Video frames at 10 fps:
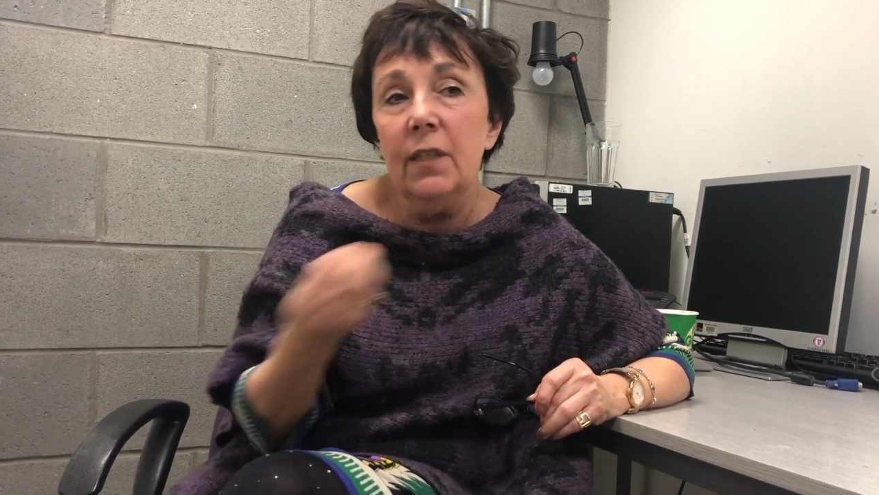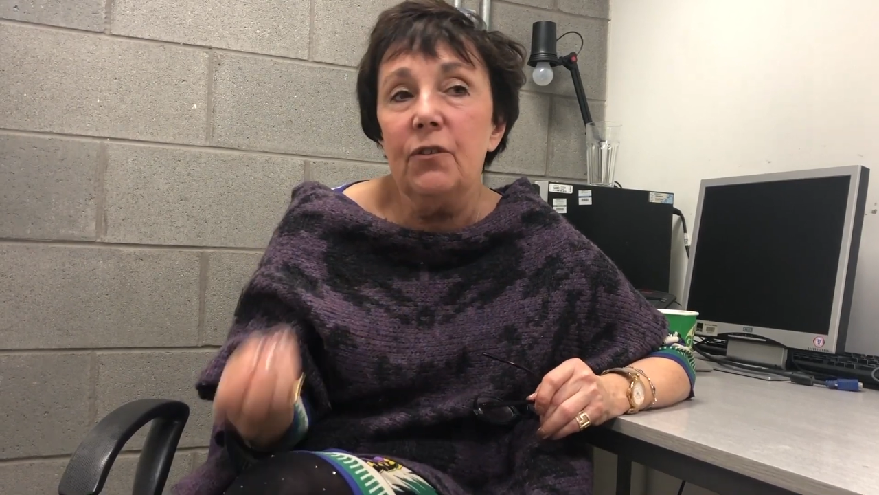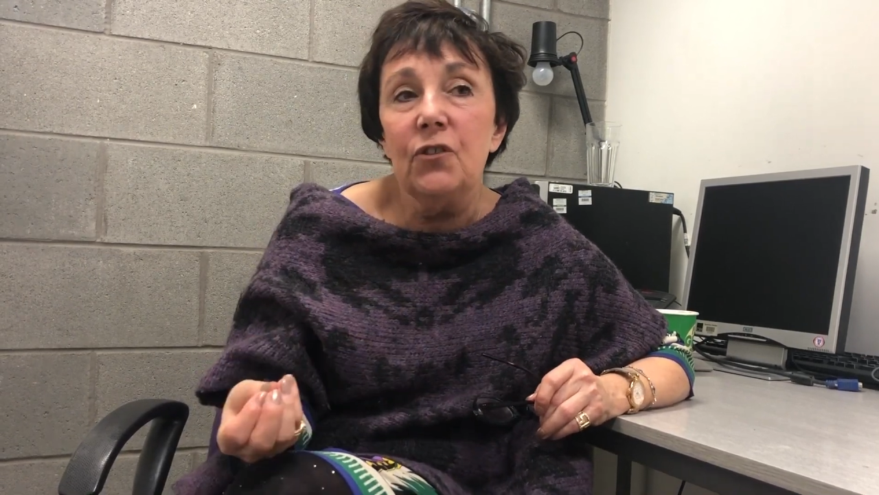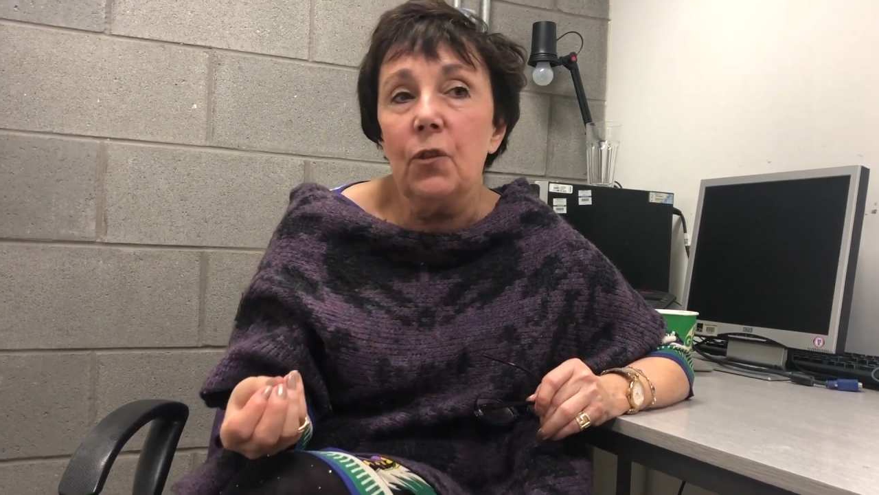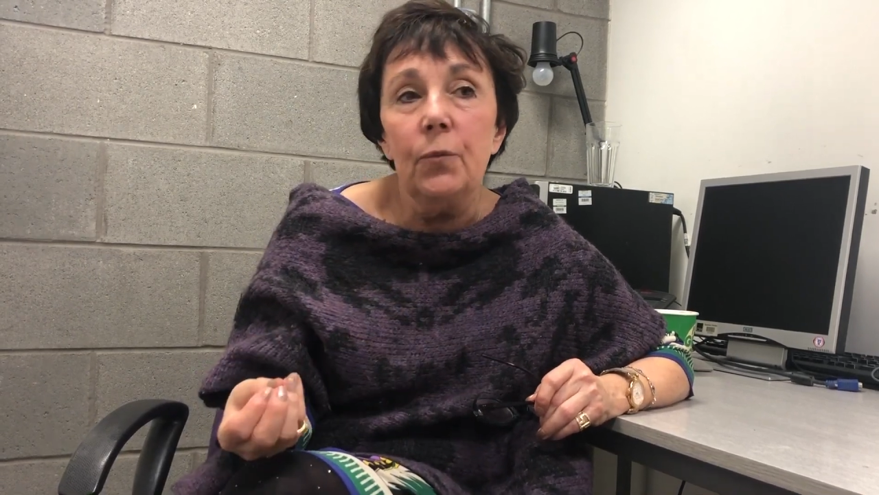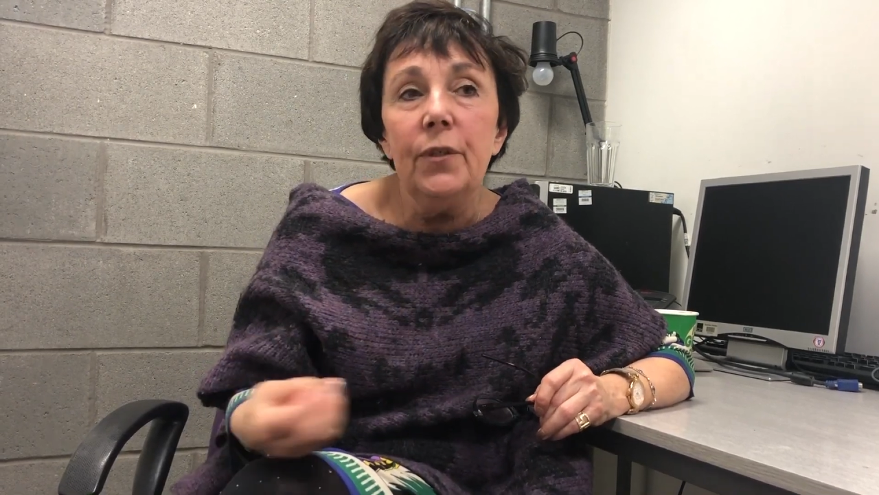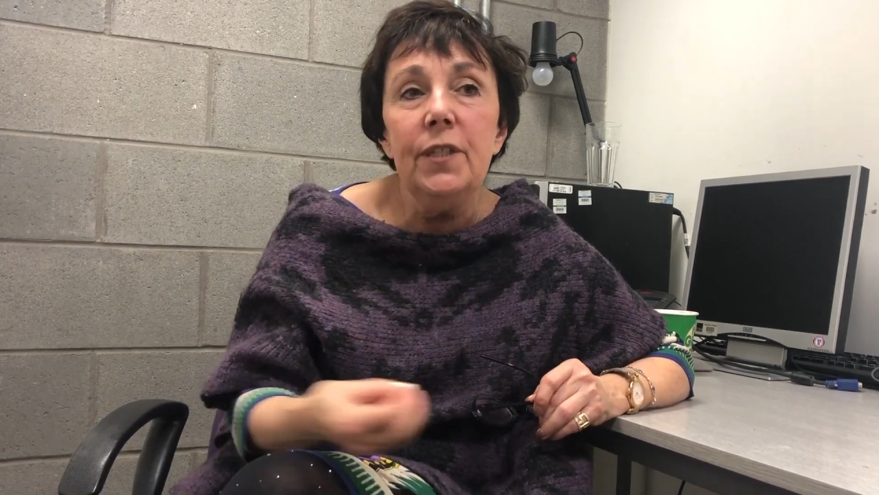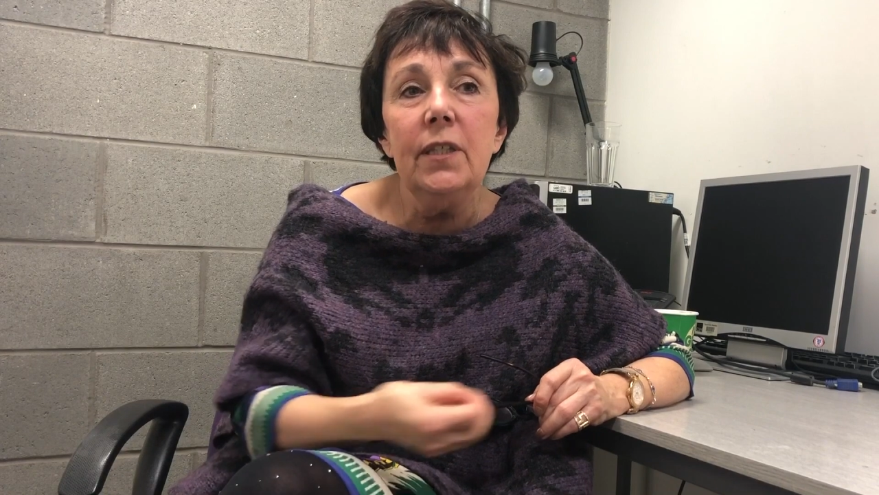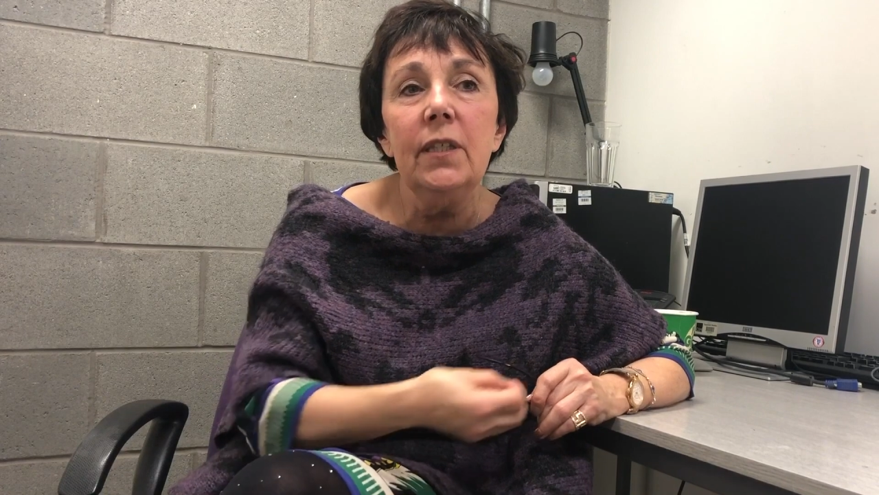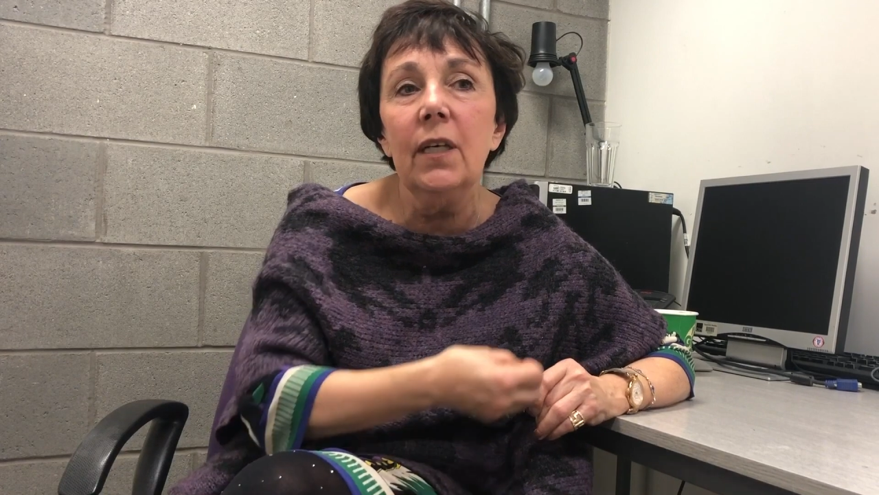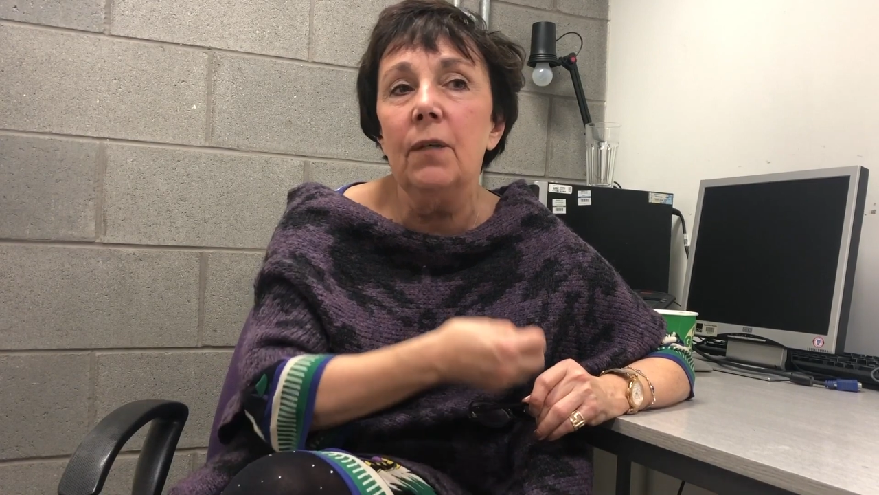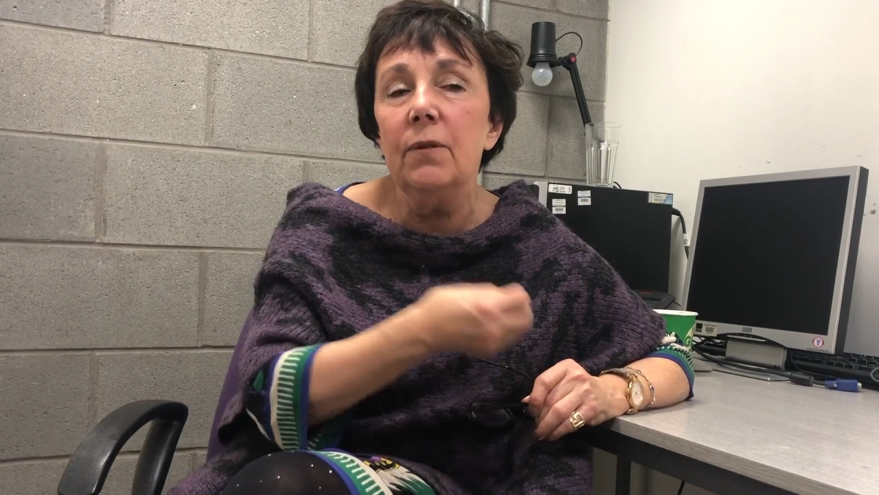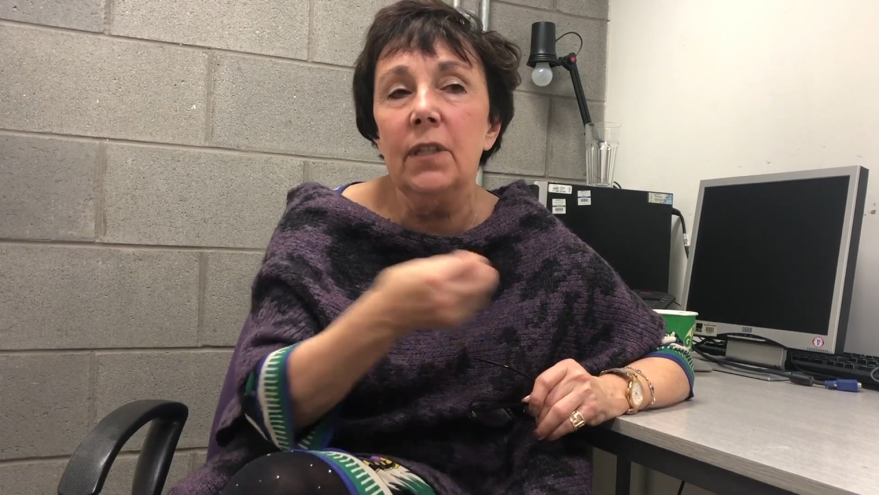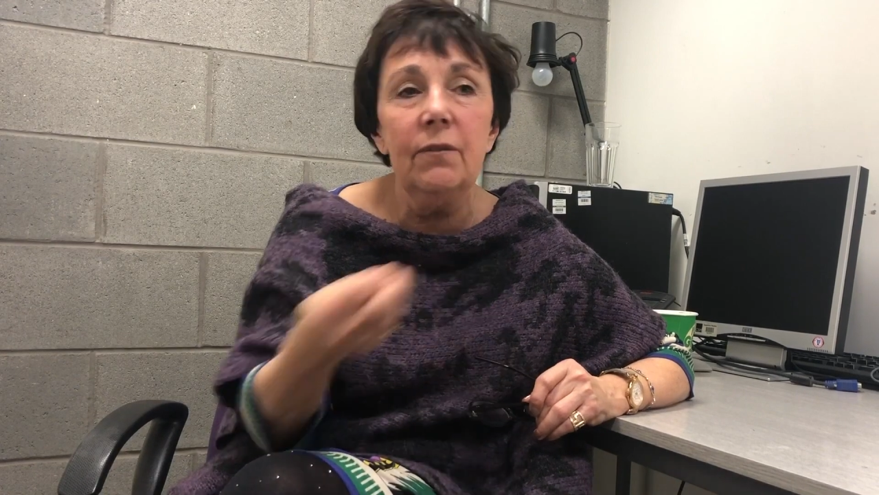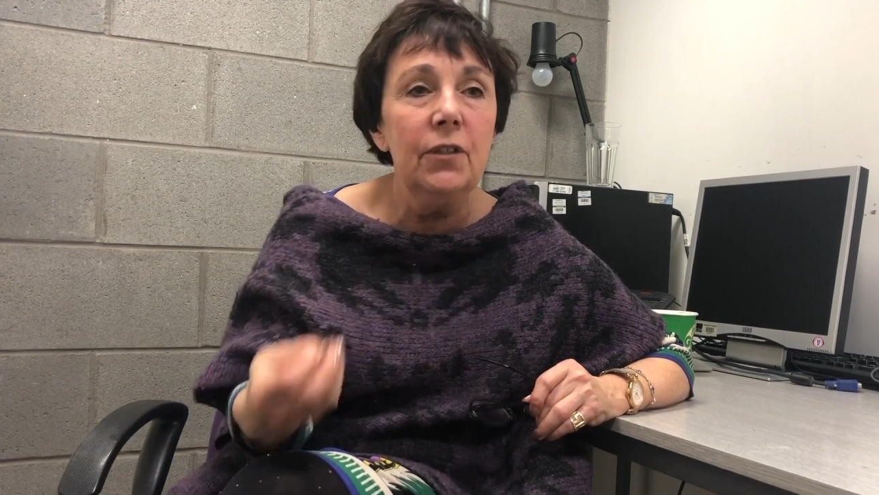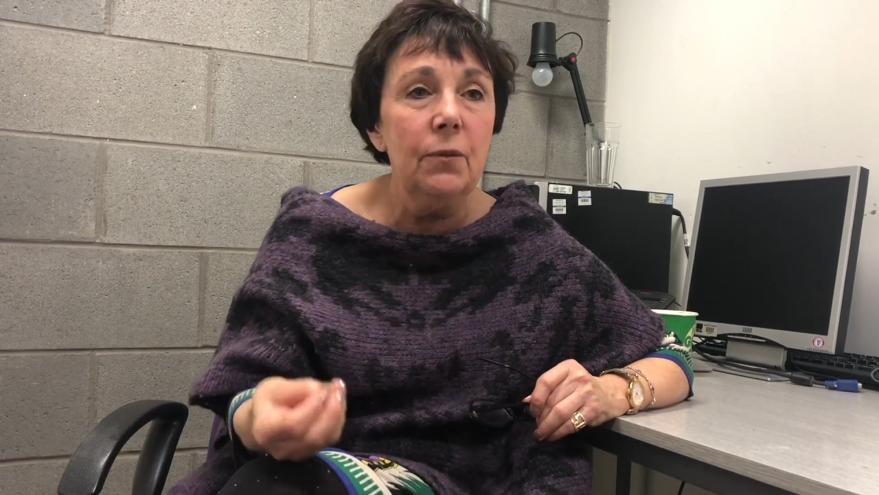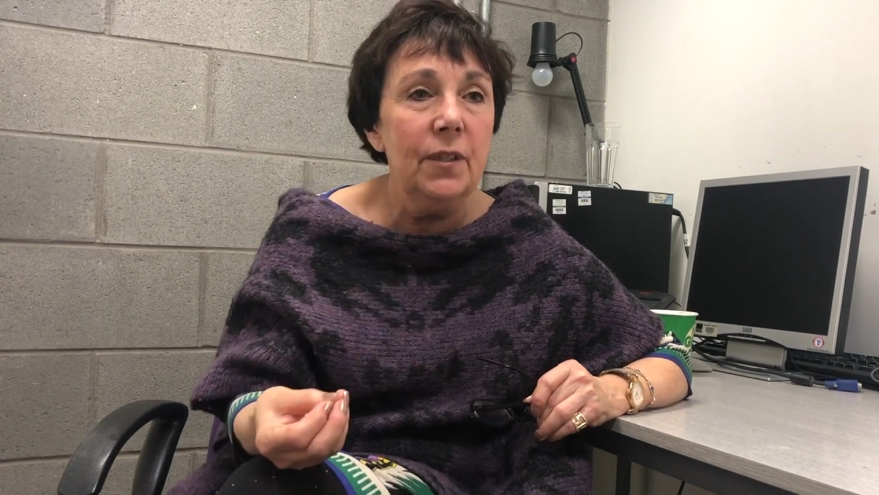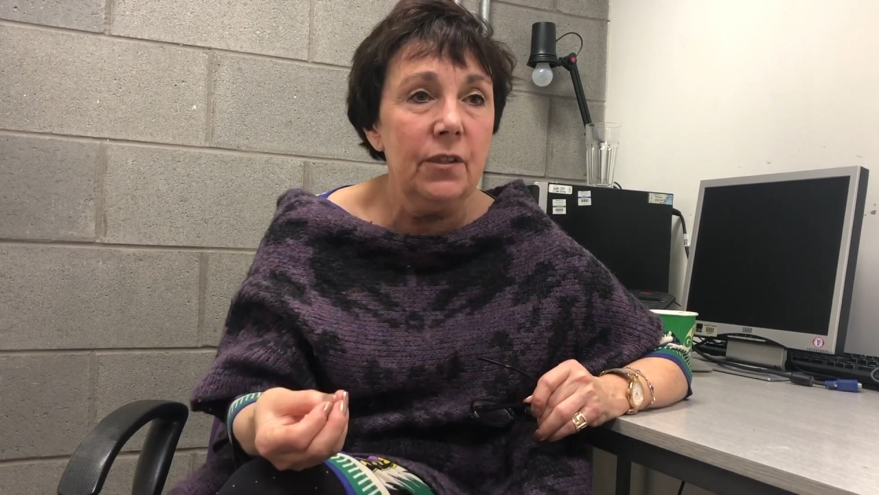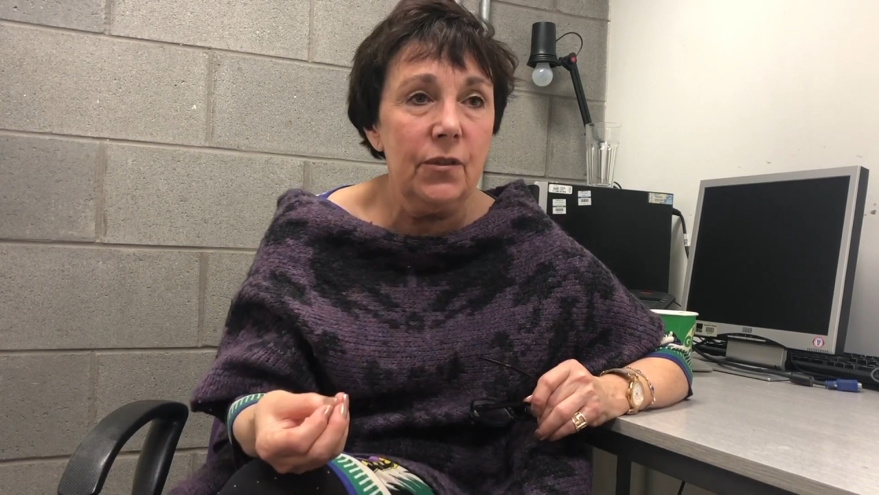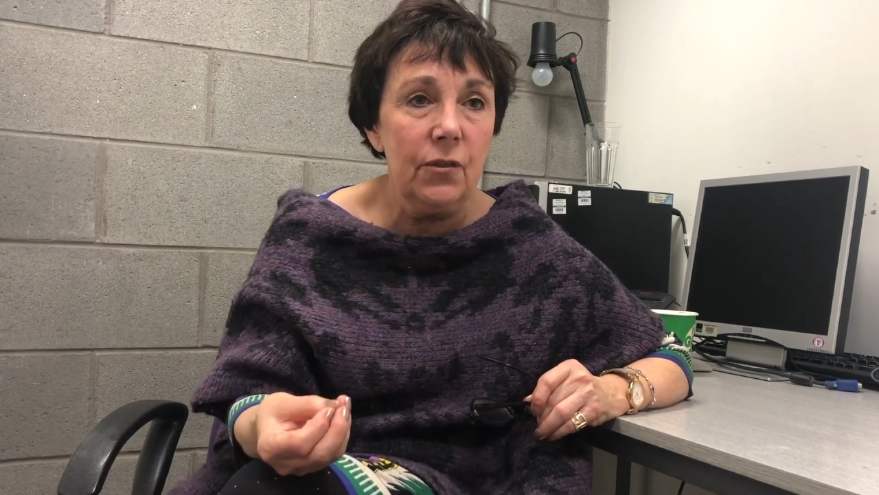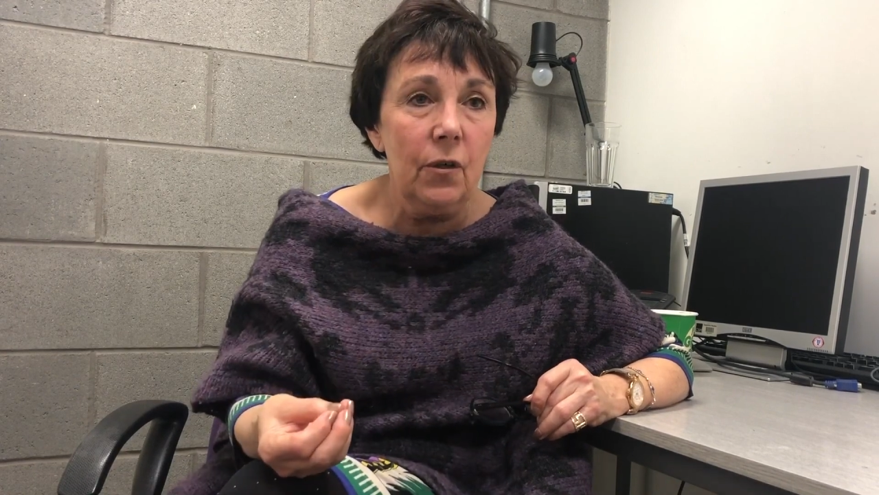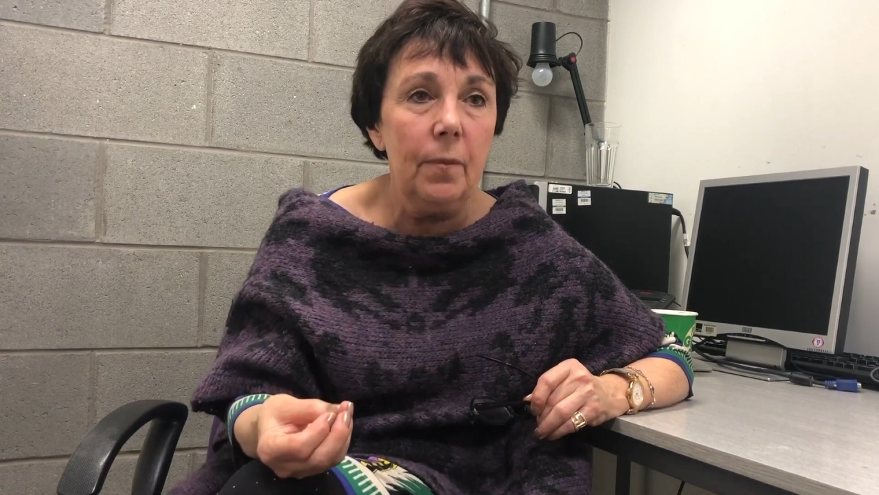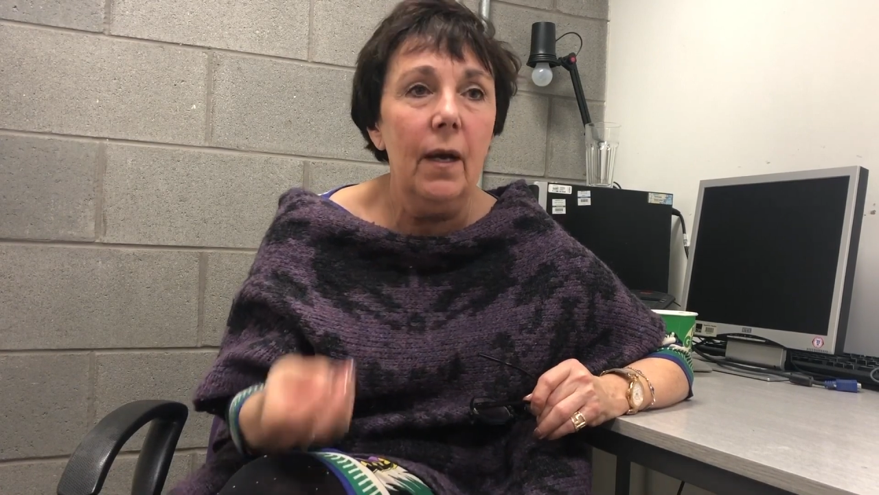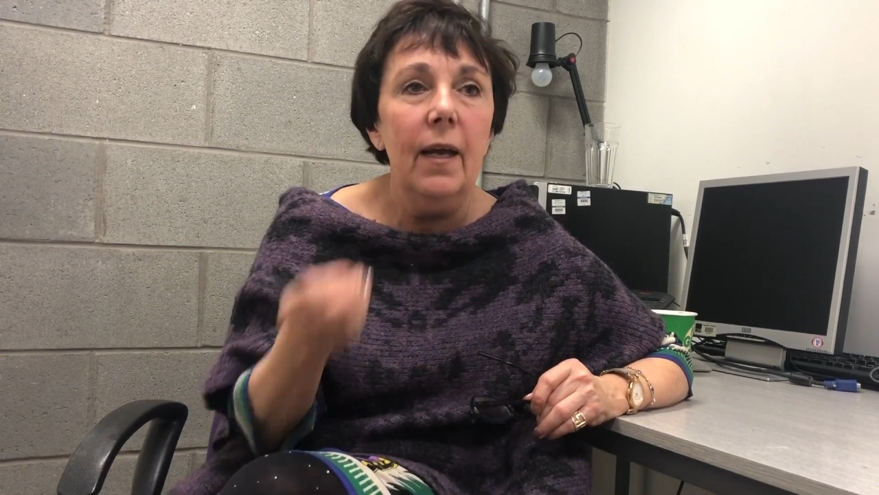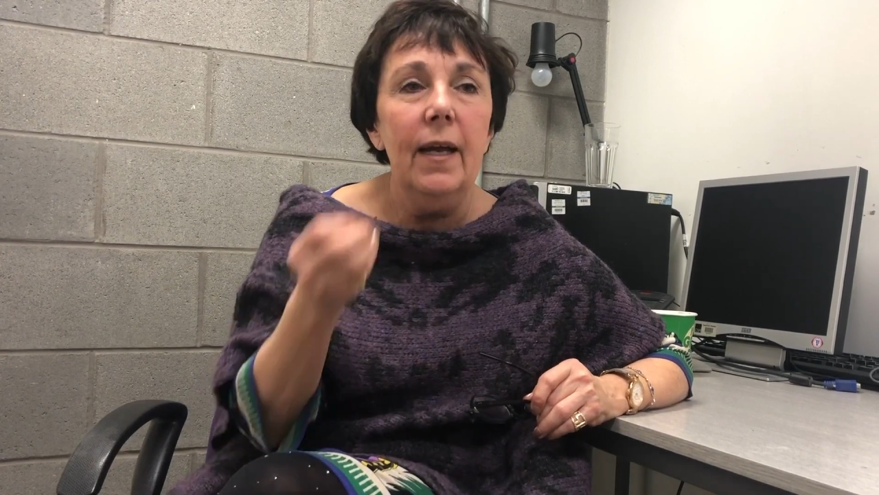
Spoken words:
stop reading, I would never know when to stop.